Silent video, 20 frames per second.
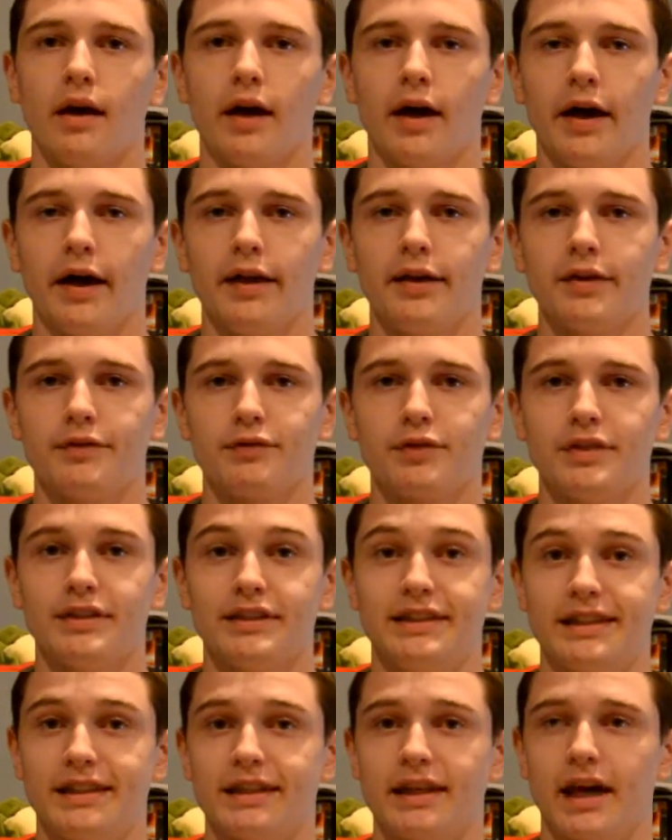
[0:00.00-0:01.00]
And if we
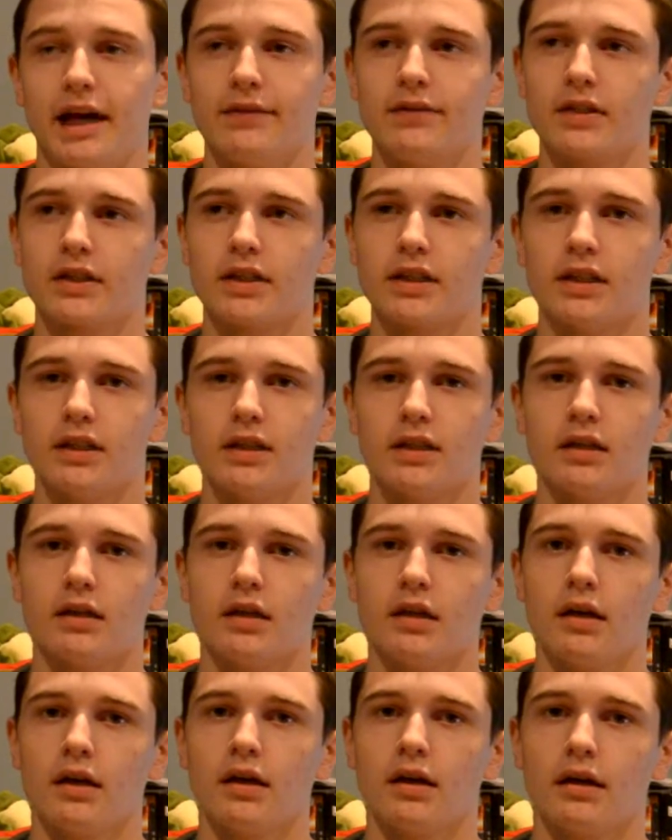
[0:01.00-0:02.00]
didn't have a key,
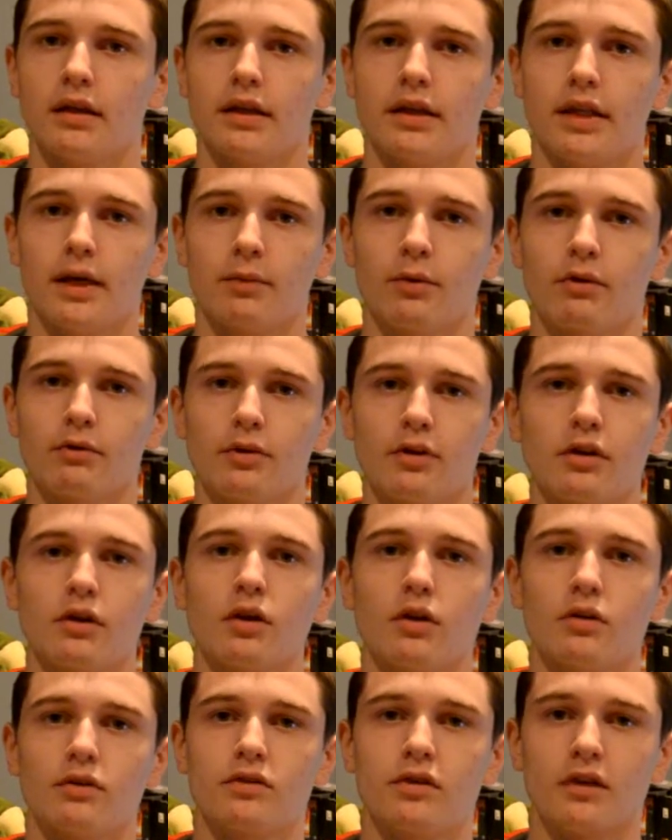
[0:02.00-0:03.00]
then we would
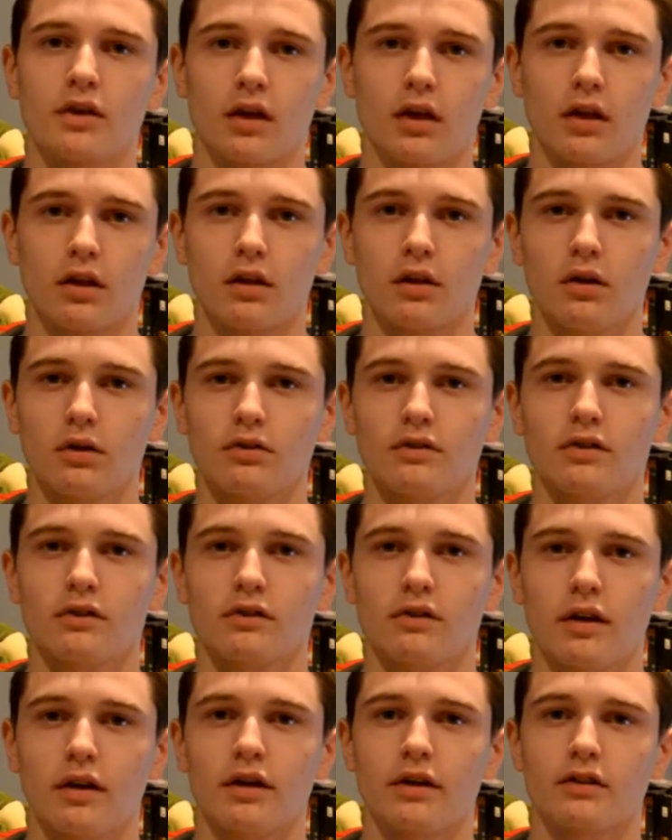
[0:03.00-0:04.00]
go to the
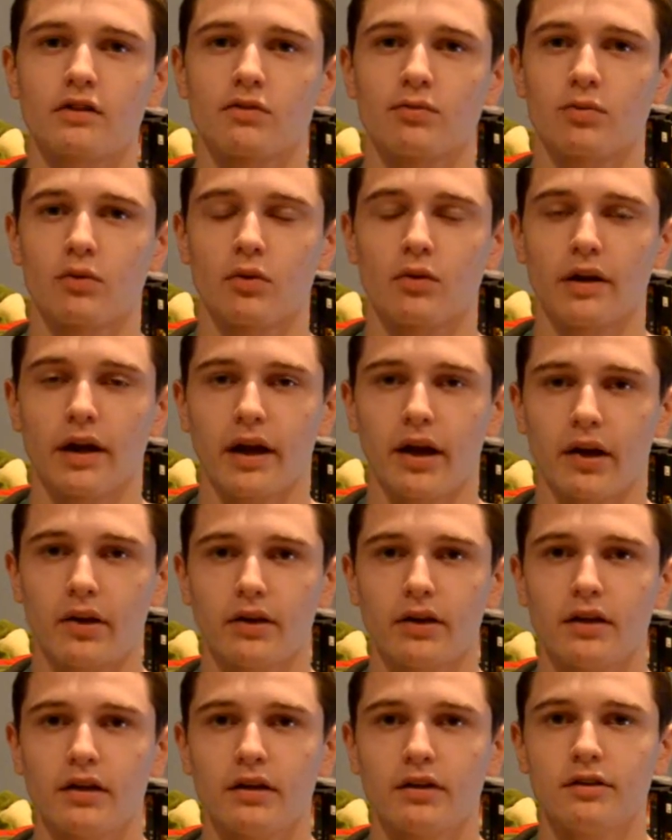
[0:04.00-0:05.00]
closest unexplored
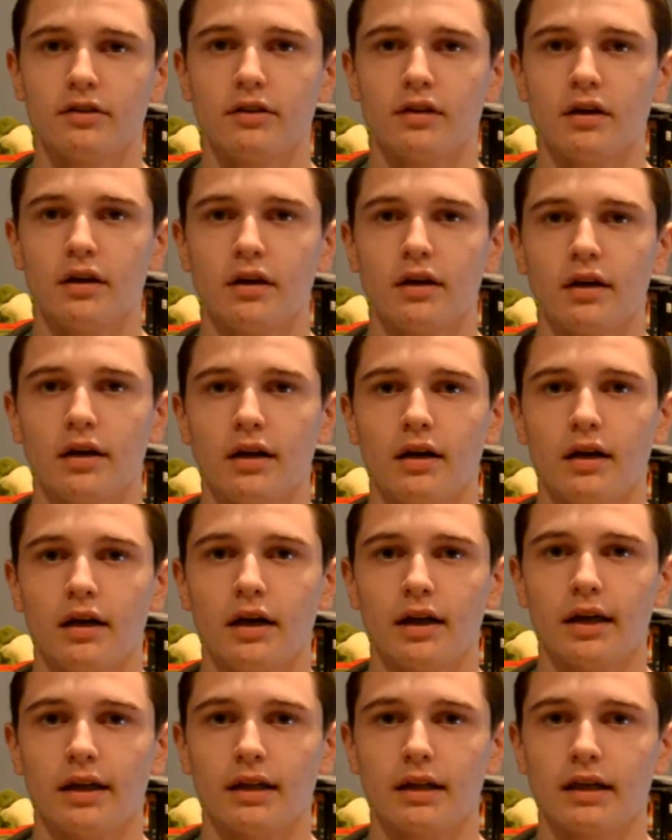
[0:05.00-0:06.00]
area,
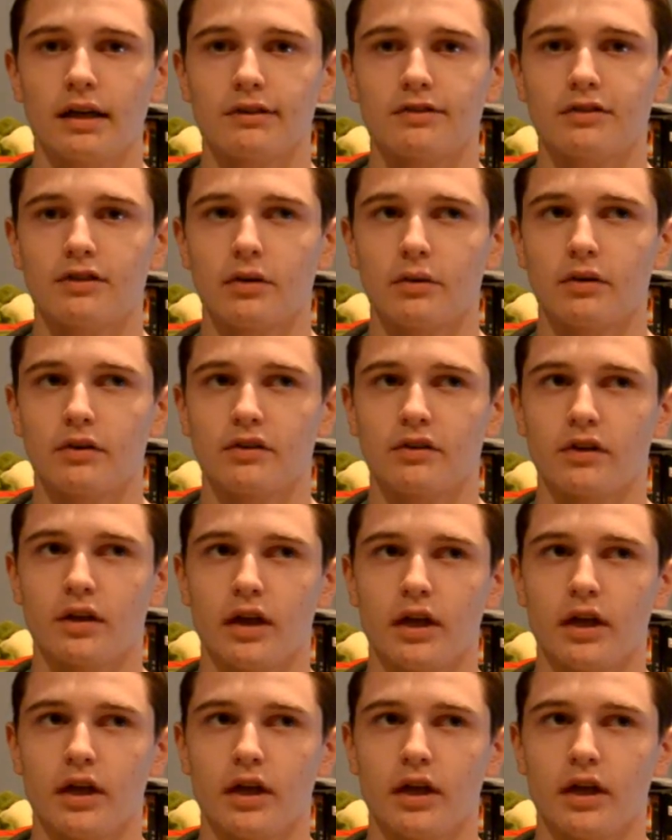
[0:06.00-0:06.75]
unless there was